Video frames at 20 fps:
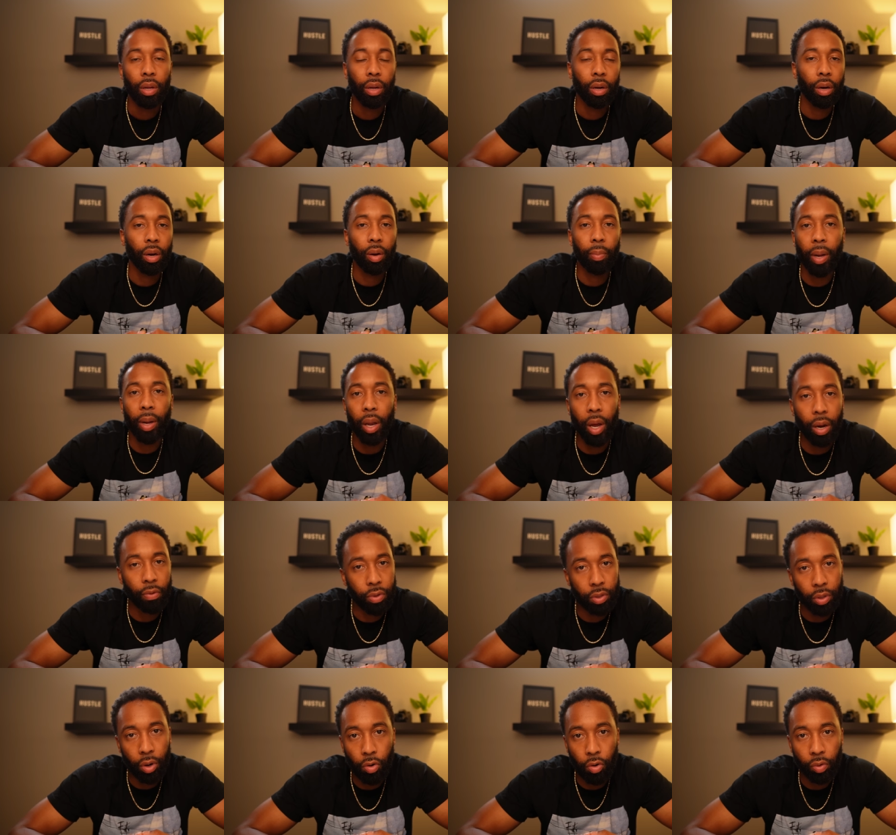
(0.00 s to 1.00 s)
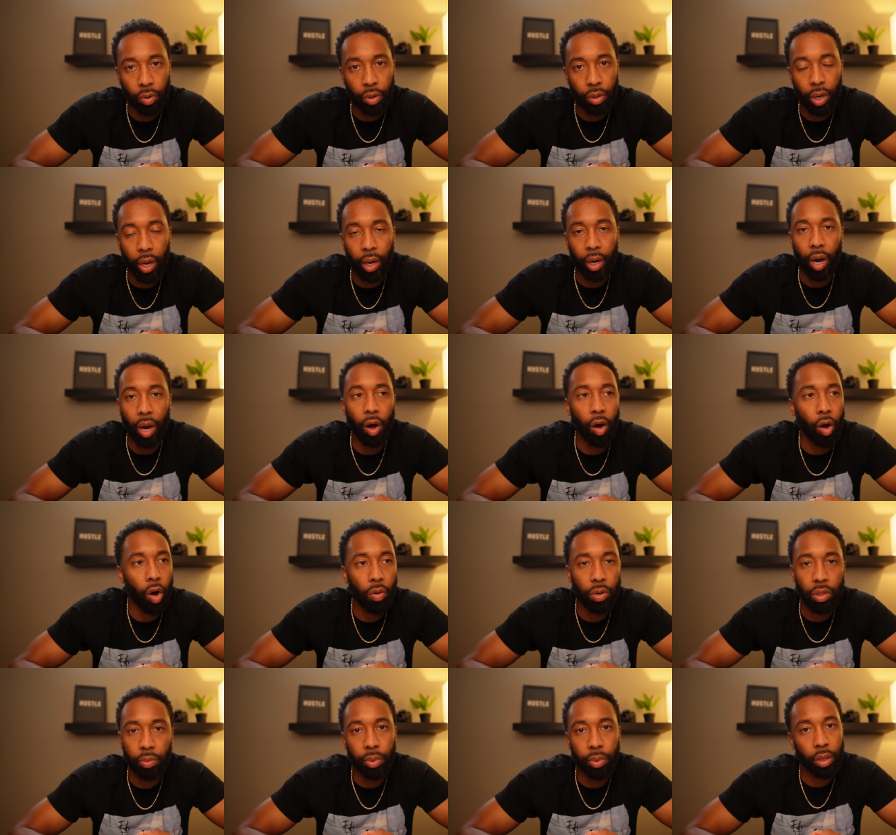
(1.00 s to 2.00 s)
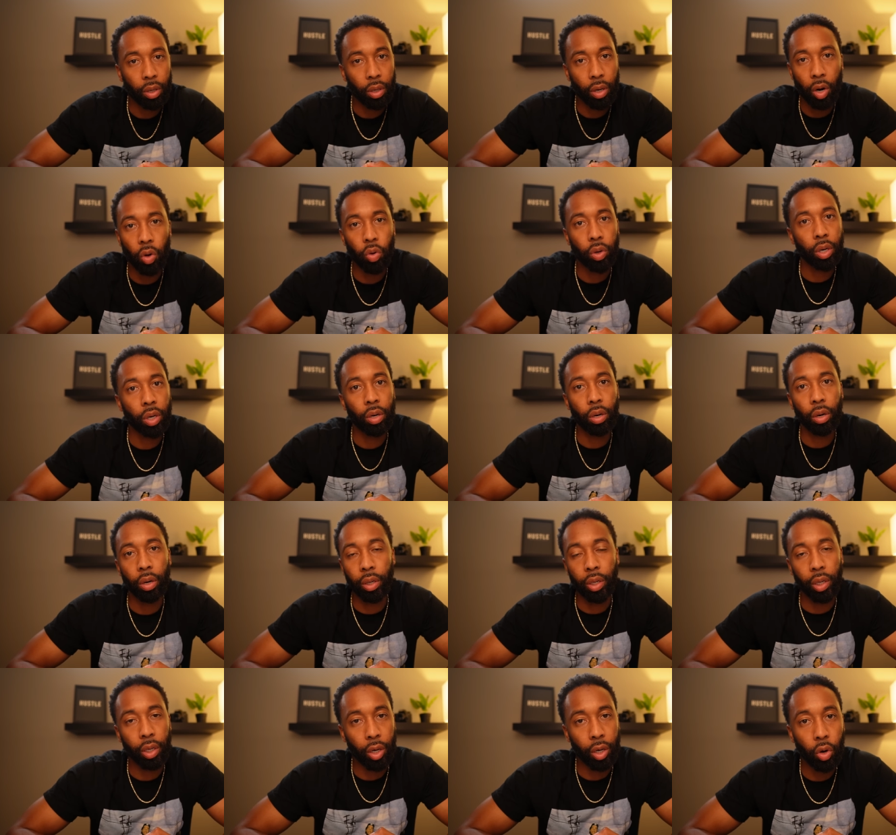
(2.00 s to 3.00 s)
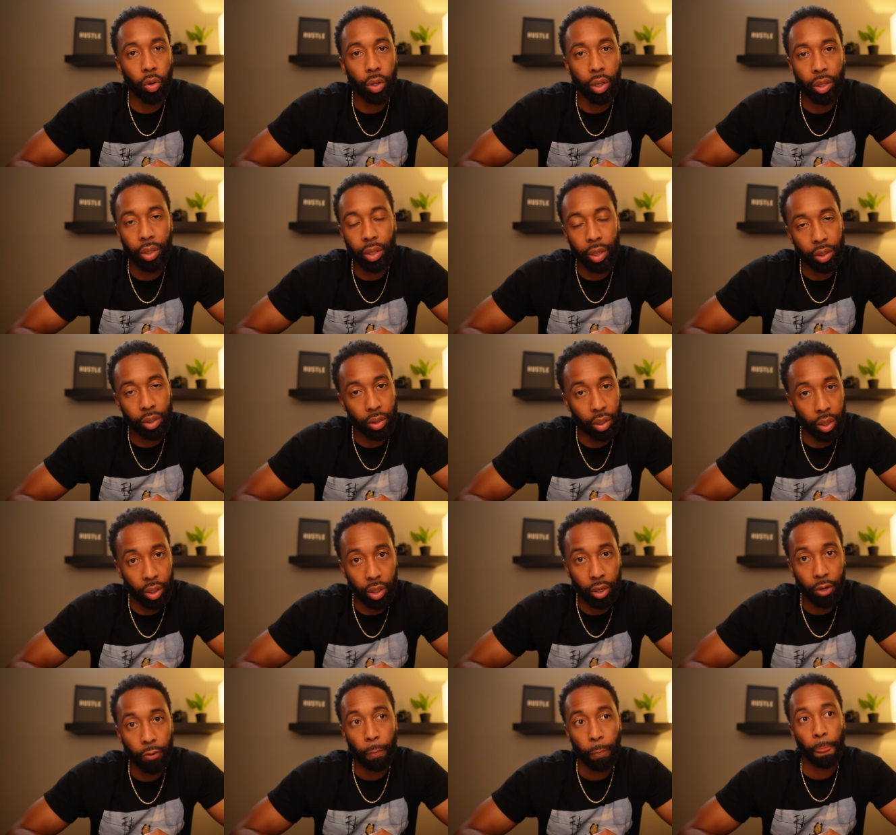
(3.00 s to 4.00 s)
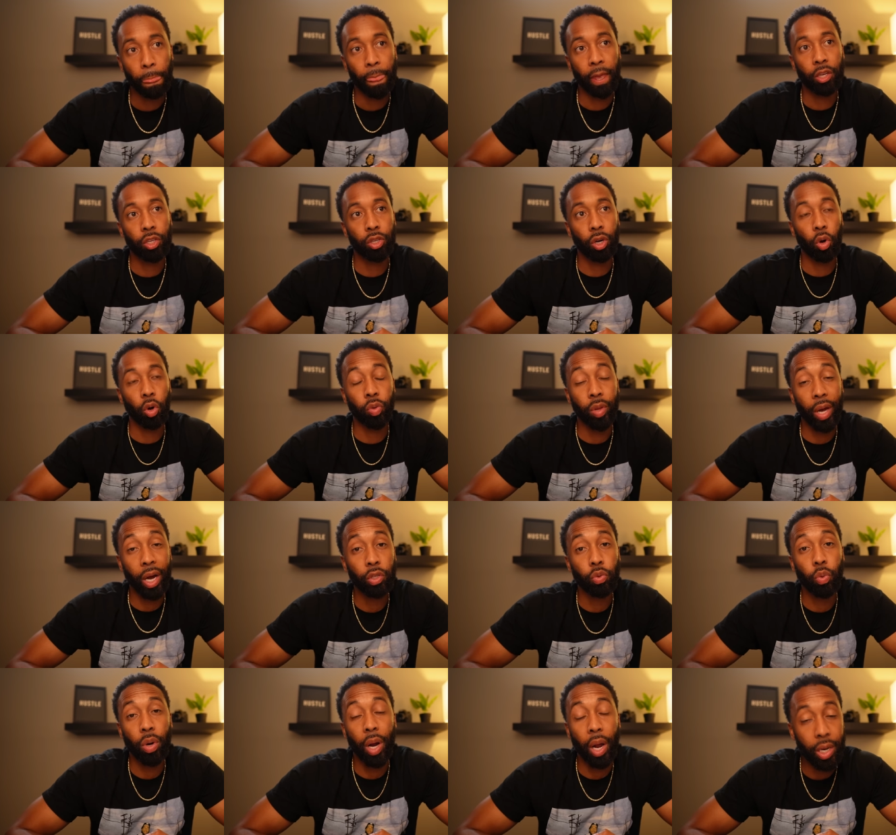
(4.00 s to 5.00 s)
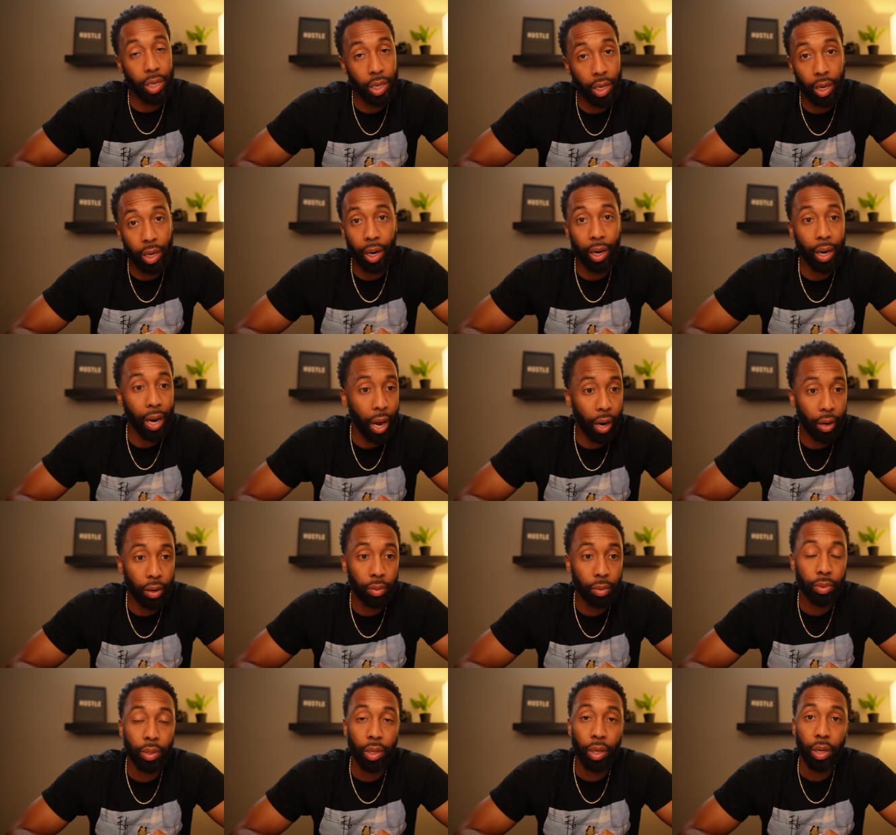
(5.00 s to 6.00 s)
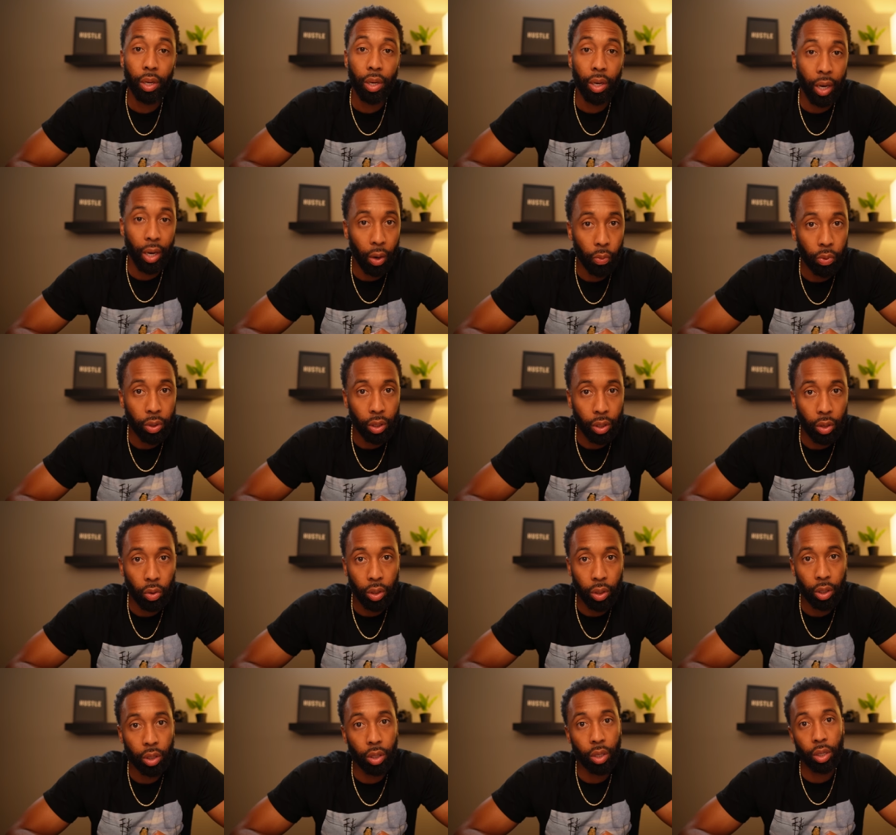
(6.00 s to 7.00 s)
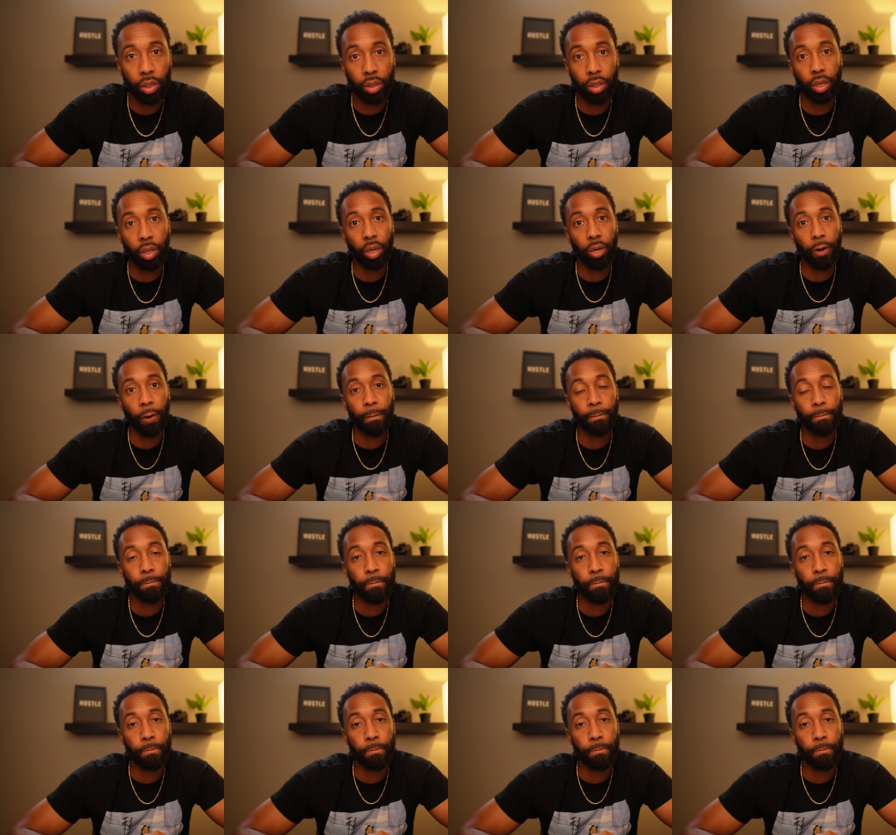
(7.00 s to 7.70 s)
uh, my life is over. Like I've always been a go getter and go get things done. So that's what I did. I got up and I went to go get things done.